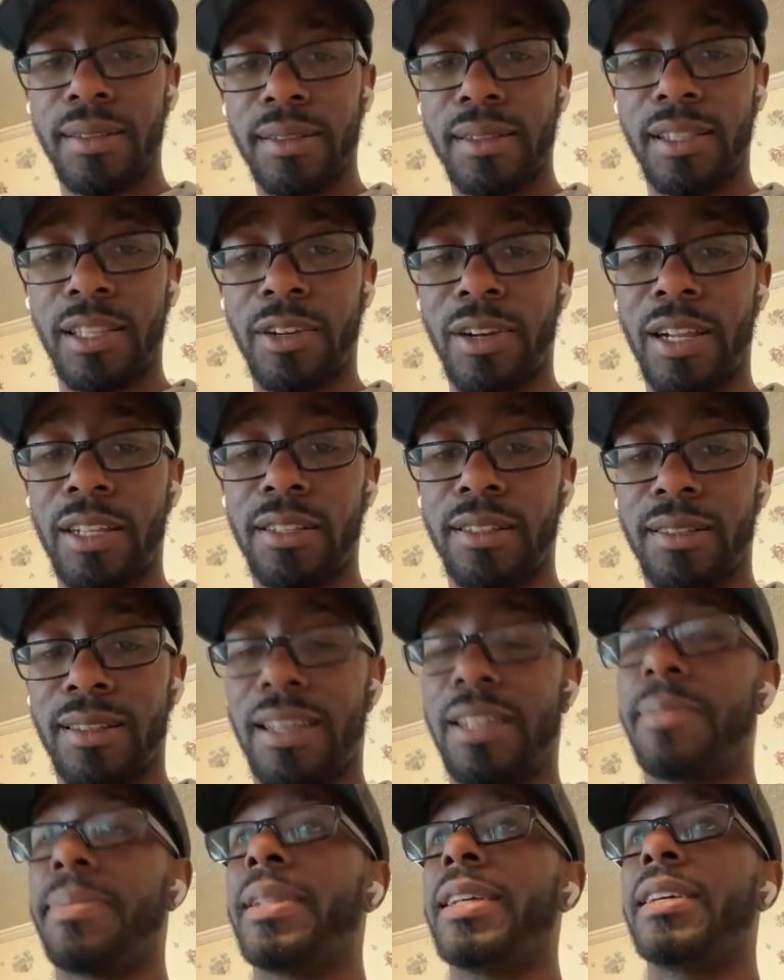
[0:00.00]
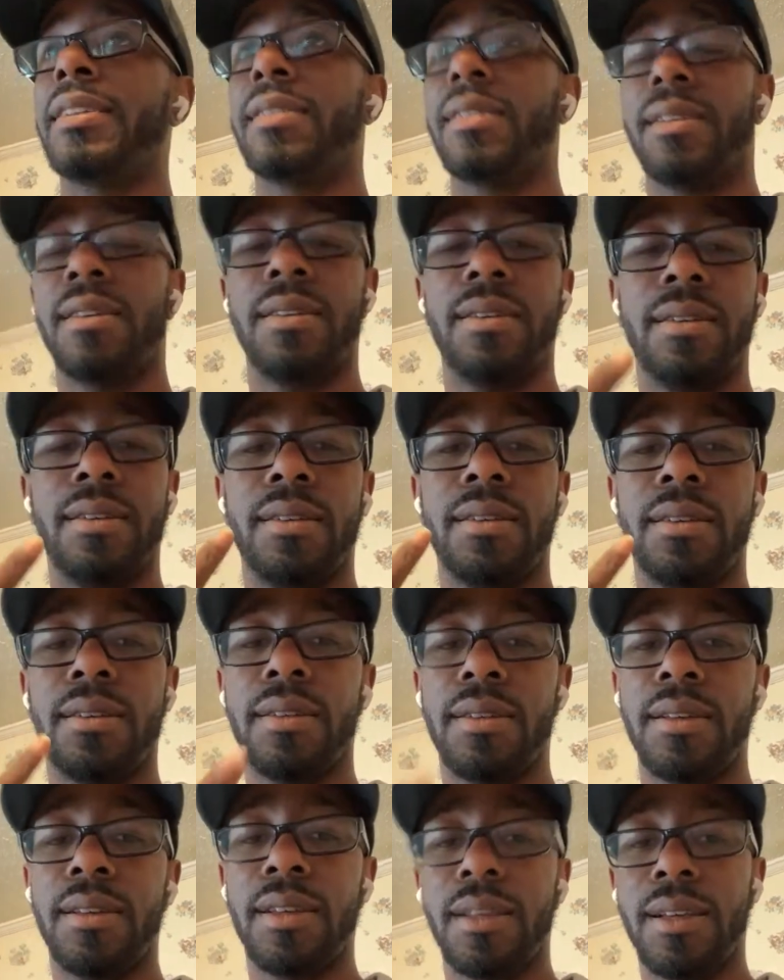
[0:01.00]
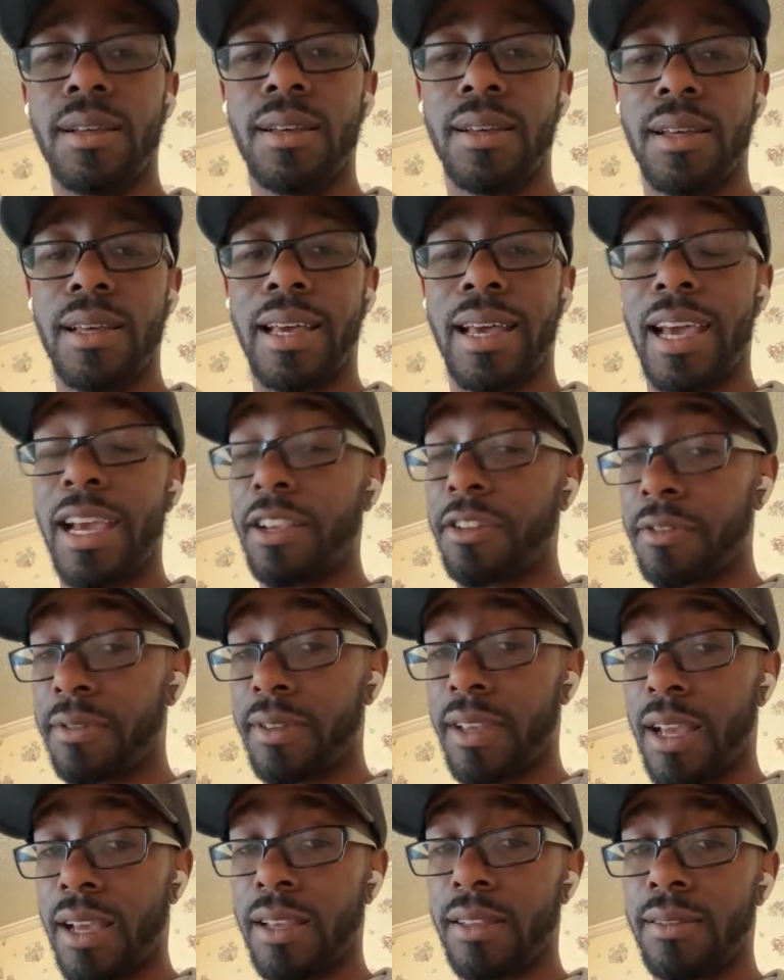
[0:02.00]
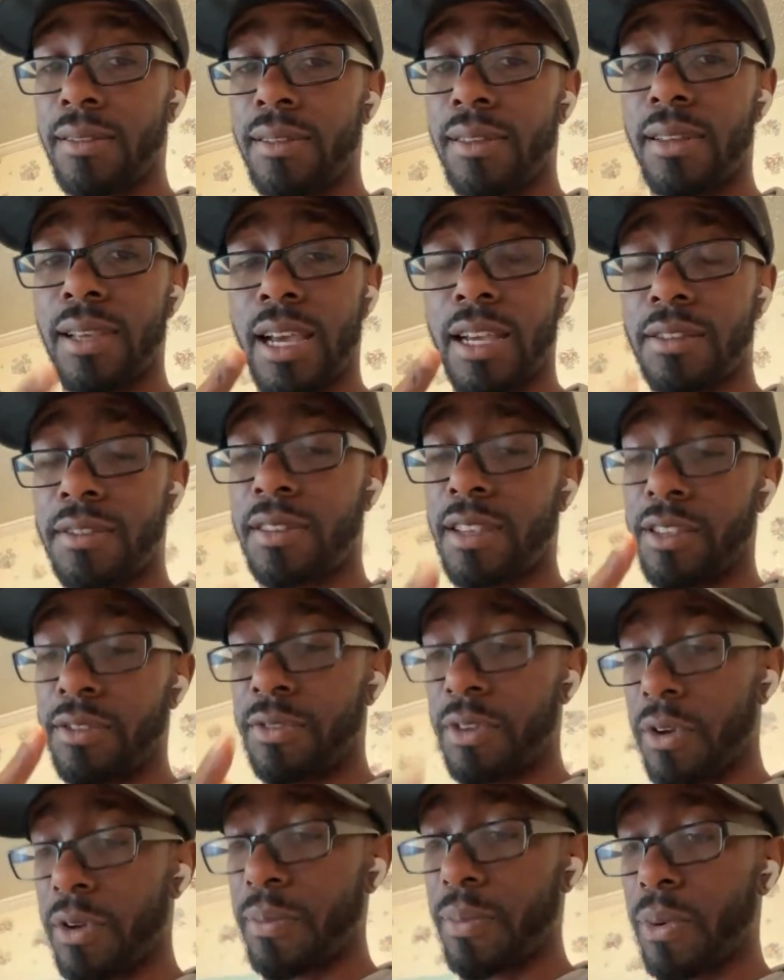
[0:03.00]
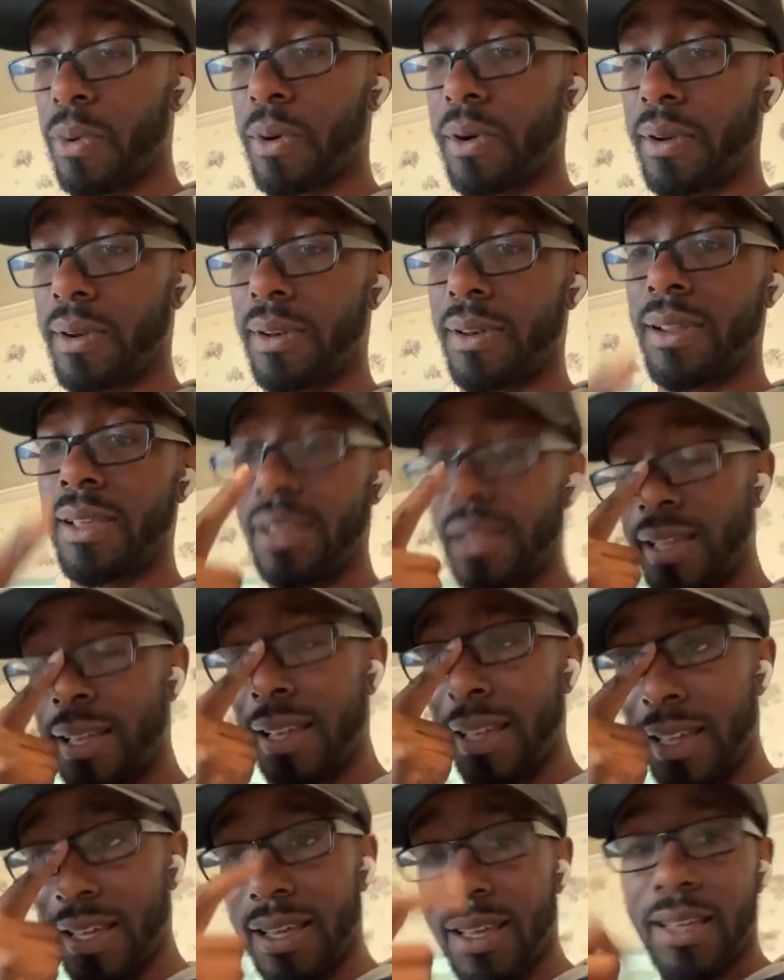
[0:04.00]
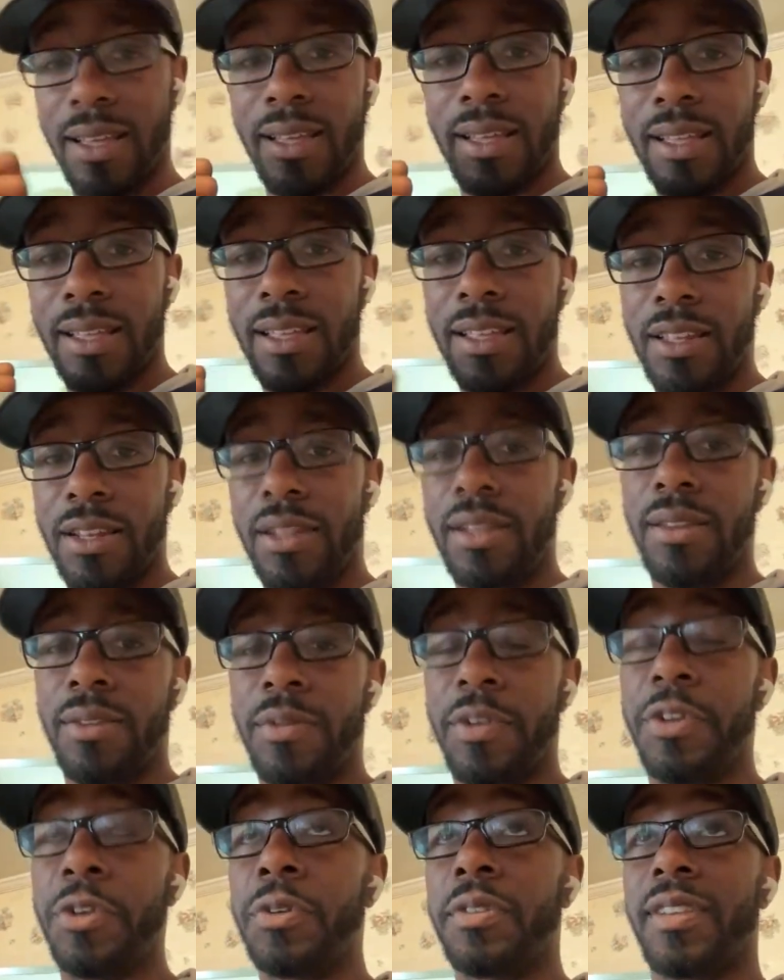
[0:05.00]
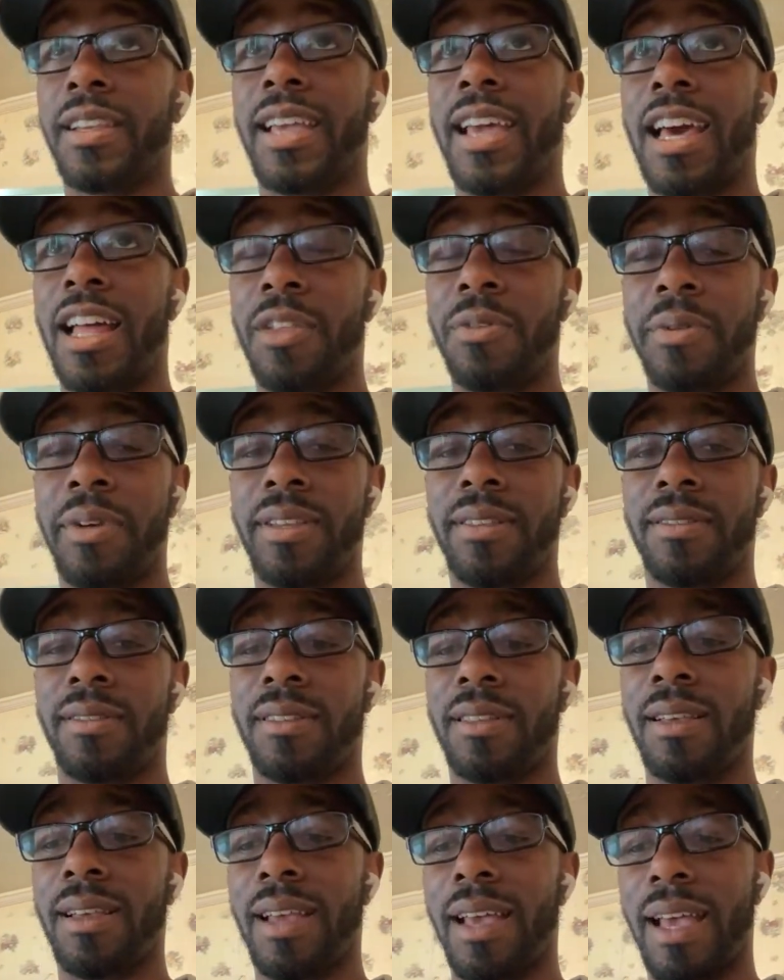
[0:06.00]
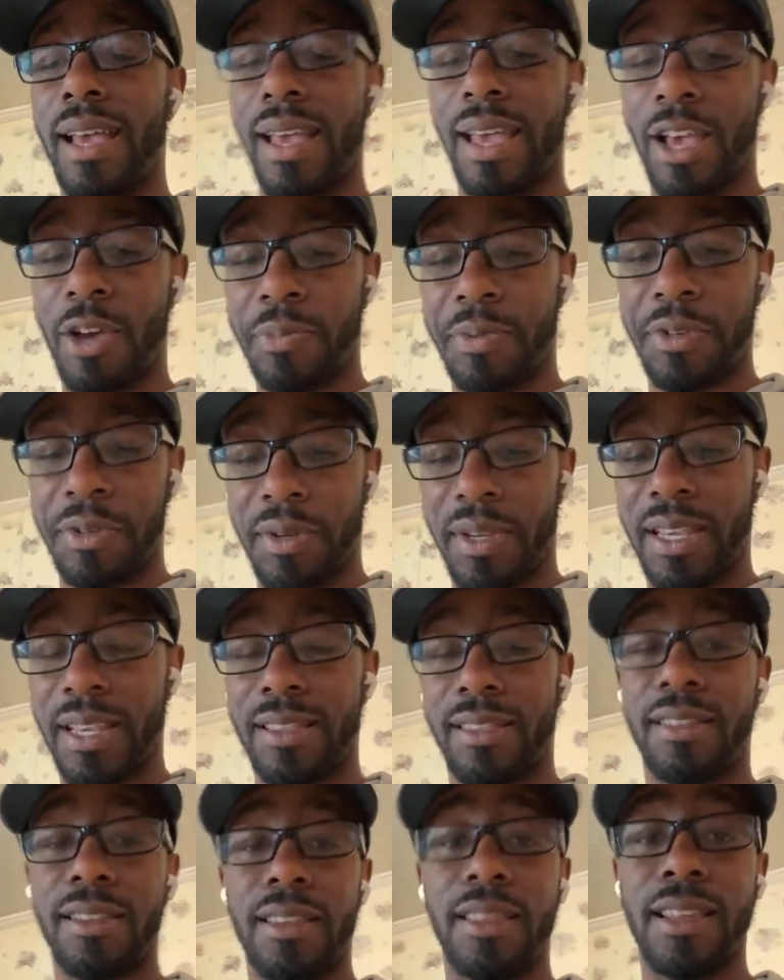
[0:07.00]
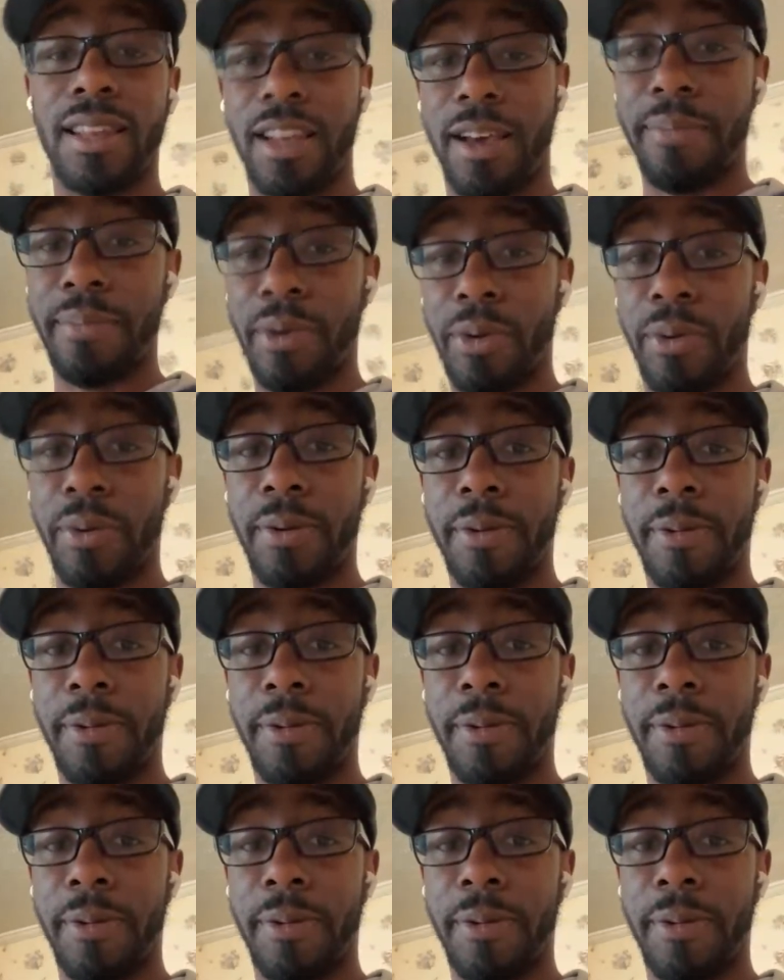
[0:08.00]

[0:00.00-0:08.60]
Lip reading: Learn how to design a plate. Exercise is very important. Reducing calories helps you get to the number,